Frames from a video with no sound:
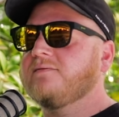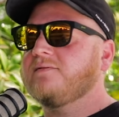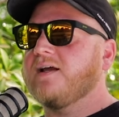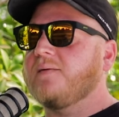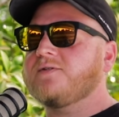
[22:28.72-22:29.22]

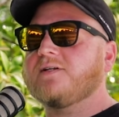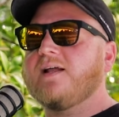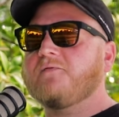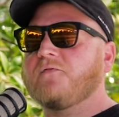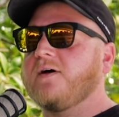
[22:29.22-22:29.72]
Like I'm just
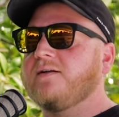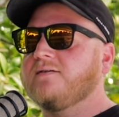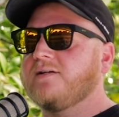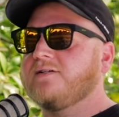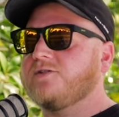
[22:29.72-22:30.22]
gonna have
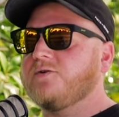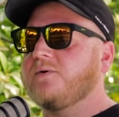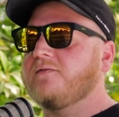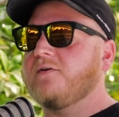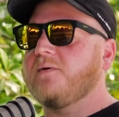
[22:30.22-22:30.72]
fun and just do
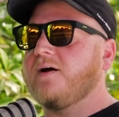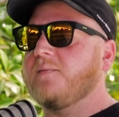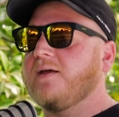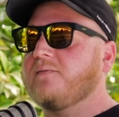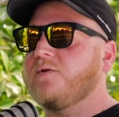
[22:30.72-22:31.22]
whatever I want. I
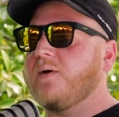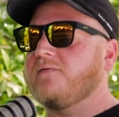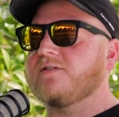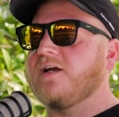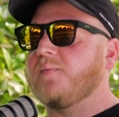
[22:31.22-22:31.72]
make New
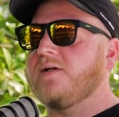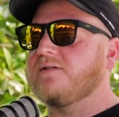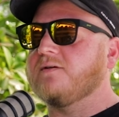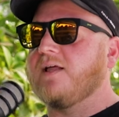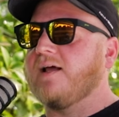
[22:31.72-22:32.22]
Haven style
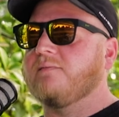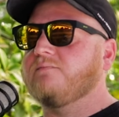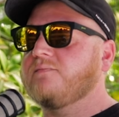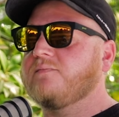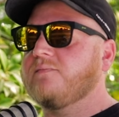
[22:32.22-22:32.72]
pizza that I
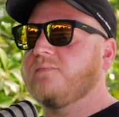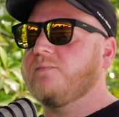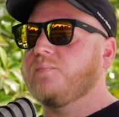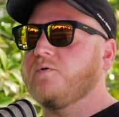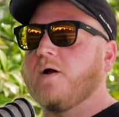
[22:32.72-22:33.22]

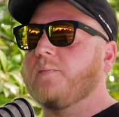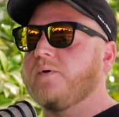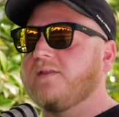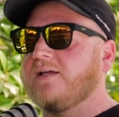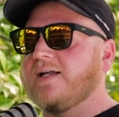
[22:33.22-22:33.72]
grew up
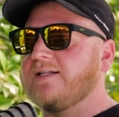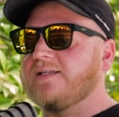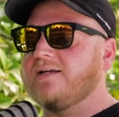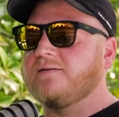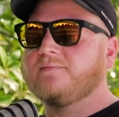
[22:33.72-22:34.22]
with. Like
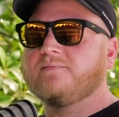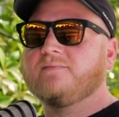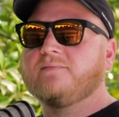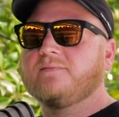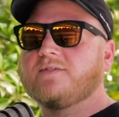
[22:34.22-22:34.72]
that's it.
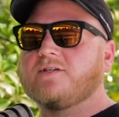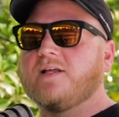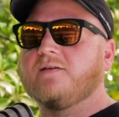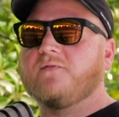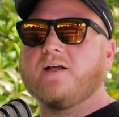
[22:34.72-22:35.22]
So
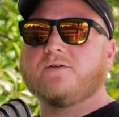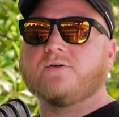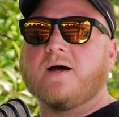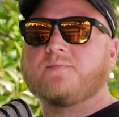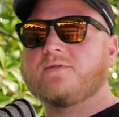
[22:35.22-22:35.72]
then the video
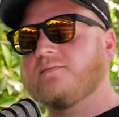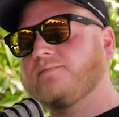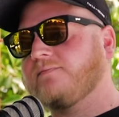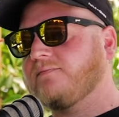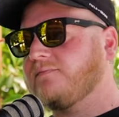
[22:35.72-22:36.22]
drops.
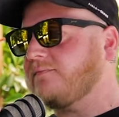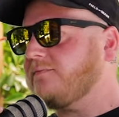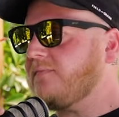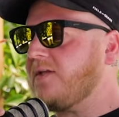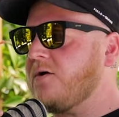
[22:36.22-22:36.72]

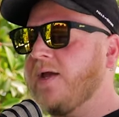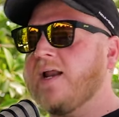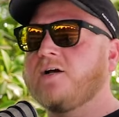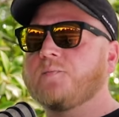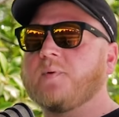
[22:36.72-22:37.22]
We
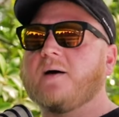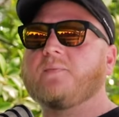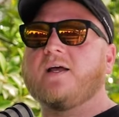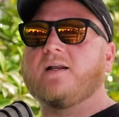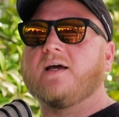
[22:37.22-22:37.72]
got a good
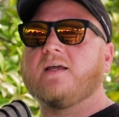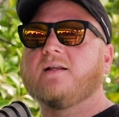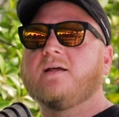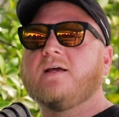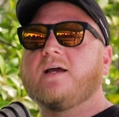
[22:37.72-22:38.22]
pop that night.
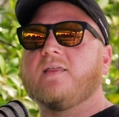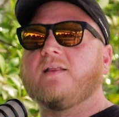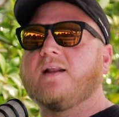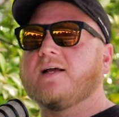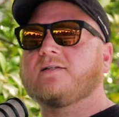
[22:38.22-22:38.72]
And
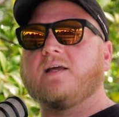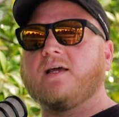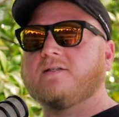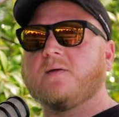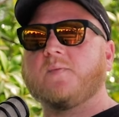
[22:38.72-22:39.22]
then the next
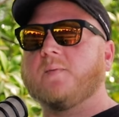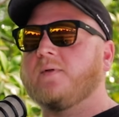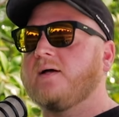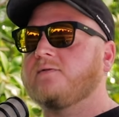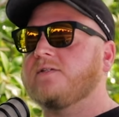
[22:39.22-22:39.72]
day, 10
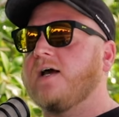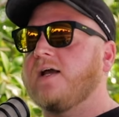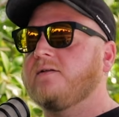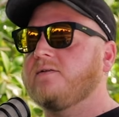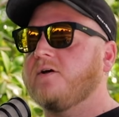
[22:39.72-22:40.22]
people
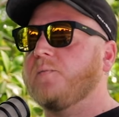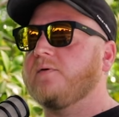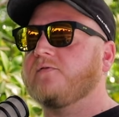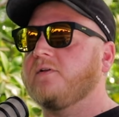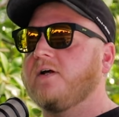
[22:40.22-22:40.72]
outside to
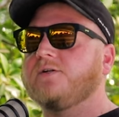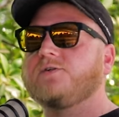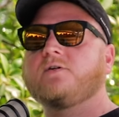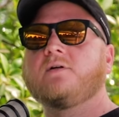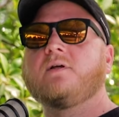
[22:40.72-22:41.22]
open for
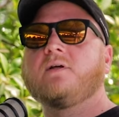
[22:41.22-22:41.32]
lunch.